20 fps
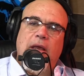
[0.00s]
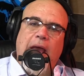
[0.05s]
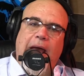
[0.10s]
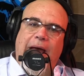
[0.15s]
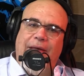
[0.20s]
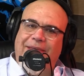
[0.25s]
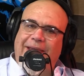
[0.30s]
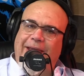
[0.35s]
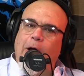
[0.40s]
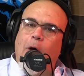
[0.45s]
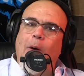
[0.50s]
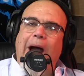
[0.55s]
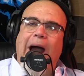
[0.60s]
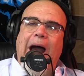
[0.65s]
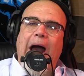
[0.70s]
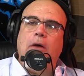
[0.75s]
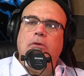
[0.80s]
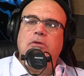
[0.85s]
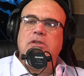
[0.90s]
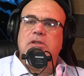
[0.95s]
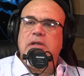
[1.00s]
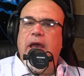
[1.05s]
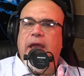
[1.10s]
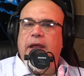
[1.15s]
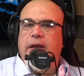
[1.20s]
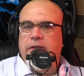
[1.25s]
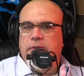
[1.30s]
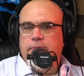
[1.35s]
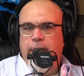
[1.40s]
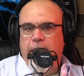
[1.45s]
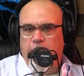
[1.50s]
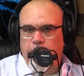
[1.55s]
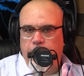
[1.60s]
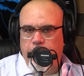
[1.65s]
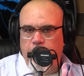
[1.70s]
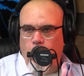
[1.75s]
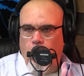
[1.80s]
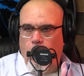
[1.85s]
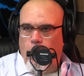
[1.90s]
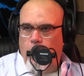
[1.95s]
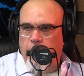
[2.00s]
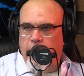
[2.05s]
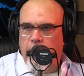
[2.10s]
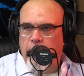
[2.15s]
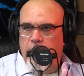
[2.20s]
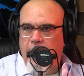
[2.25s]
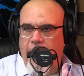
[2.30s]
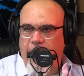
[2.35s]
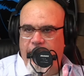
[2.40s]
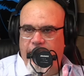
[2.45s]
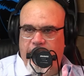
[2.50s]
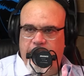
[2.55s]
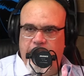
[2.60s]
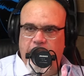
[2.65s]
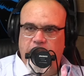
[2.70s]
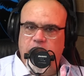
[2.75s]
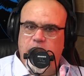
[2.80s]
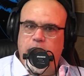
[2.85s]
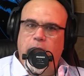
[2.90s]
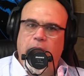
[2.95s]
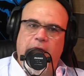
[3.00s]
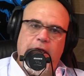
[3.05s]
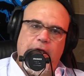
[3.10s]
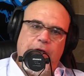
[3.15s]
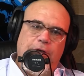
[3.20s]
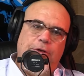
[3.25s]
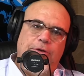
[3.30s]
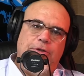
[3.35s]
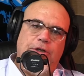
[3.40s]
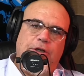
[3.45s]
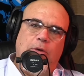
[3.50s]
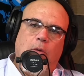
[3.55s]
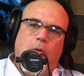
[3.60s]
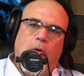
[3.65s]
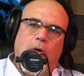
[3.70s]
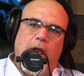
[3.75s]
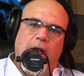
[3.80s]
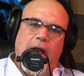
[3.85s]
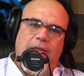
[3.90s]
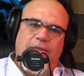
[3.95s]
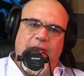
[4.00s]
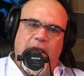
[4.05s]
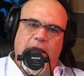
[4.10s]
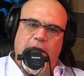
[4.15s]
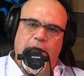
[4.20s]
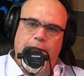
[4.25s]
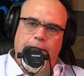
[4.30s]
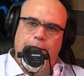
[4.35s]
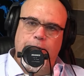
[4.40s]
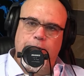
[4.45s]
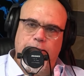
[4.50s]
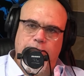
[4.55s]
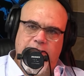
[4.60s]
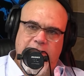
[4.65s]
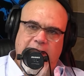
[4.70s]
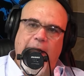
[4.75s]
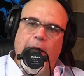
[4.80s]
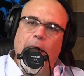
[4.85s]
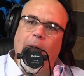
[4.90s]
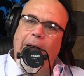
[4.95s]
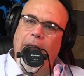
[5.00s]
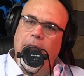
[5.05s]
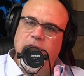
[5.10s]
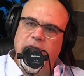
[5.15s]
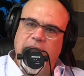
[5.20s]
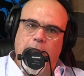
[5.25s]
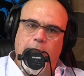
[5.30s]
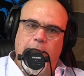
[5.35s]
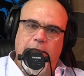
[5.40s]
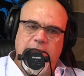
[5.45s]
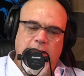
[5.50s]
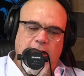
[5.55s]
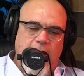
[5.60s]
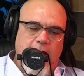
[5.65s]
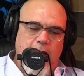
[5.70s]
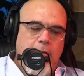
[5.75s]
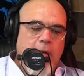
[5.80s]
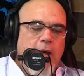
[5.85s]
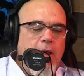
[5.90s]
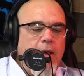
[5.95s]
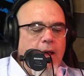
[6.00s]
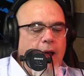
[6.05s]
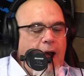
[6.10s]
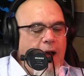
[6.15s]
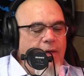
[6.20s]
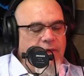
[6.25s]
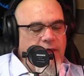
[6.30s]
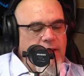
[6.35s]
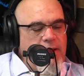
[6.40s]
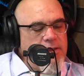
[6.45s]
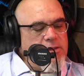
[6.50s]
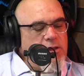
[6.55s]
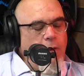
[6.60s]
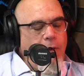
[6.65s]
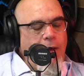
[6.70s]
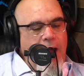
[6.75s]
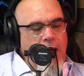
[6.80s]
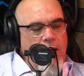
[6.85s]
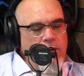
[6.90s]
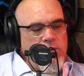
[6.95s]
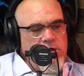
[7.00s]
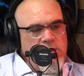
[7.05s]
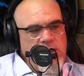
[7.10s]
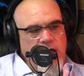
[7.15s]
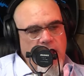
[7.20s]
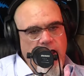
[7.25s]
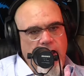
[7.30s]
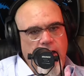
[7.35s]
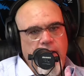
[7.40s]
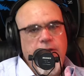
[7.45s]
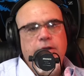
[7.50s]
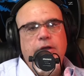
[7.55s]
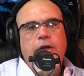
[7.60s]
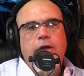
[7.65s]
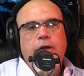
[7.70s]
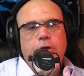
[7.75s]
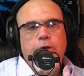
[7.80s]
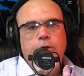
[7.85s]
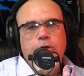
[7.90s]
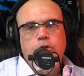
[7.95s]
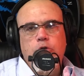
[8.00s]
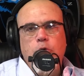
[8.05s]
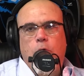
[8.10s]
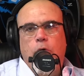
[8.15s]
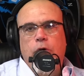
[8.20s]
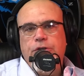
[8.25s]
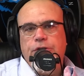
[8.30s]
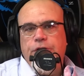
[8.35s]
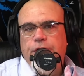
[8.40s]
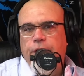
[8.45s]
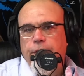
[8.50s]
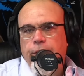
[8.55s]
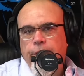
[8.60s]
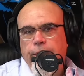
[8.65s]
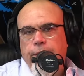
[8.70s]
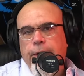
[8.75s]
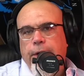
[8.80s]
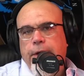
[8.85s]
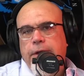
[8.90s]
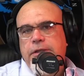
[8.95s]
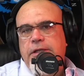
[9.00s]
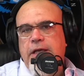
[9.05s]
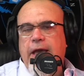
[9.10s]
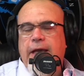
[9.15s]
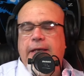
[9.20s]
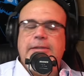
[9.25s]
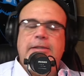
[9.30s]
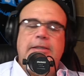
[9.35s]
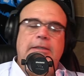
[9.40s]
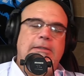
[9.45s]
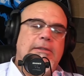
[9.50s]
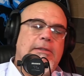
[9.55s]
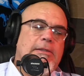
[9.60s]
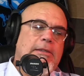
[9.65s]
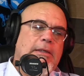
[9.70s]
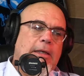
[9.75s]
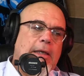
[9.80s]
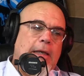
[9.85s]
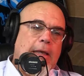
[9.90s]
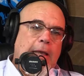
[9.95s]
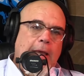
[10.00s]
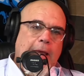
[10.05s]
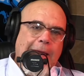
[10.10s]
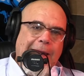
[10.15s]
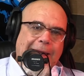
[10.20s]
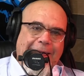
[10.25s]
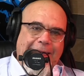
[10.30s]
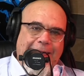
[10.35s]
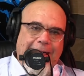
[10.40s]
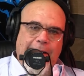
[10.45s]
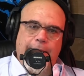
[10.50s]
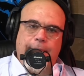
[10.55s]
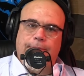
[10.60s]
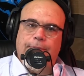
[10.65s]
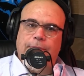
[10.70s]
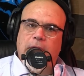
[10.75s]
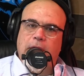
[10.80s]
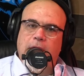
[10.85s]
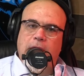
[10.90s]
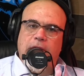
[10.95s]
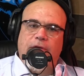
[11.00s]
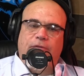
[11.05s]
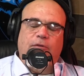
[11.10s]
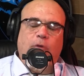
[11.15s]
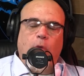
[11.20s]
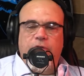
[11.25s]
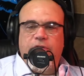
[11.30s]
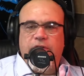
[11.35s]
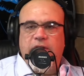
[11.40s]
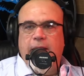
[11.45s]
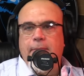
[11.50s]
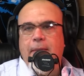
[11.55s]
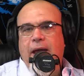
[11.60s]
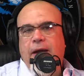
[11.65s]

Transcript: I think Ohio State is better than Oregon. I think they just played in Eugene, Oregon. I think at a neutral site, Ohio State wins that game. I think it's Ohio State, right. Georgia, Texas, and the fourth team.